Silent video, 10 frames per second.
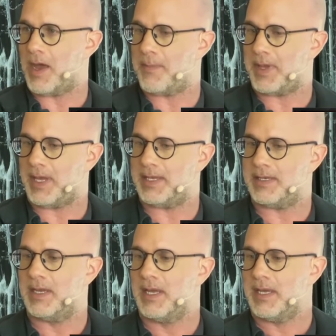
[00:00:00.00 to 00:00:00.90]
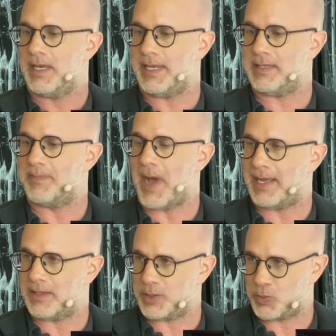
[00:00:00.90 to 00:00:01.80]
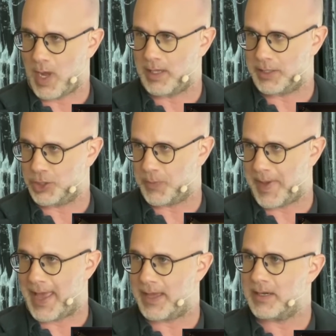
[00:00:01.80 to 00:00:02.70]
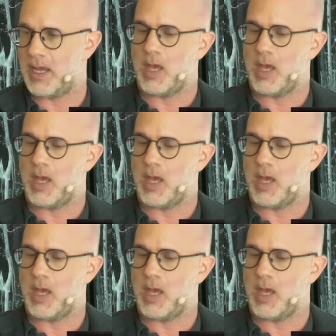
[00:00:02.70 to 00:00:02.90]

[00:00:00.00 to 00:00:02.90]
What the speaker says: that up in the pilot as well in Japan.